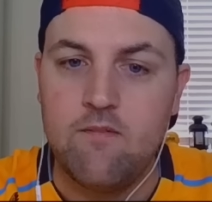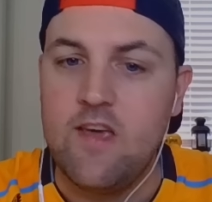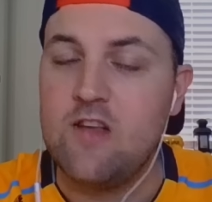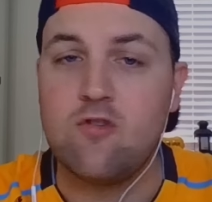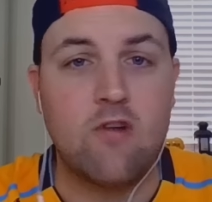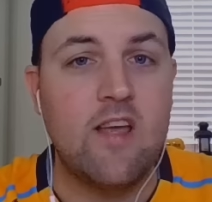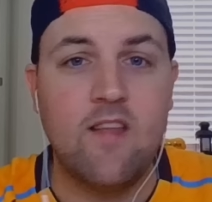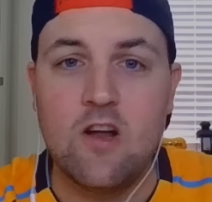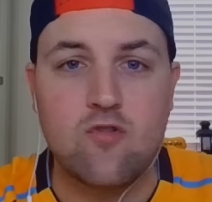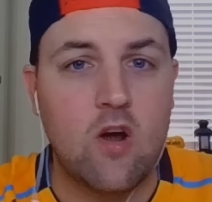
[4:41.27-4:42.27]
It's great
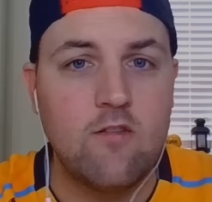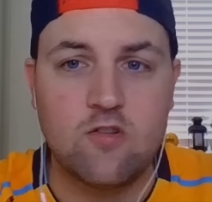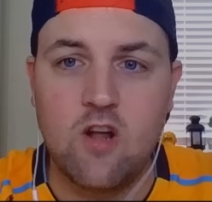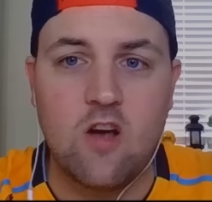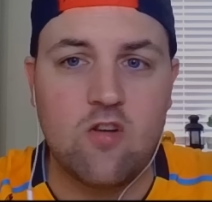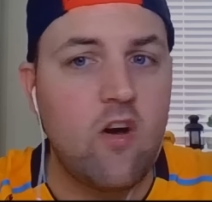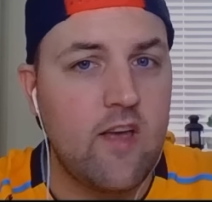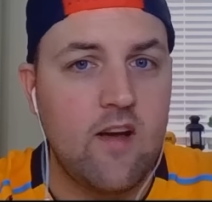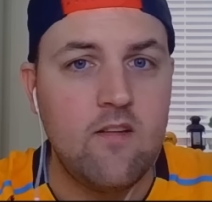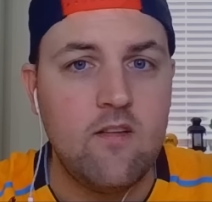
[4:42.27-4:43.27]
that a driver starts
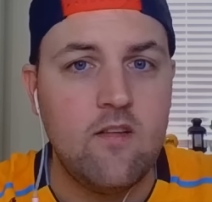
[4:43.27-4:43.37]
higher,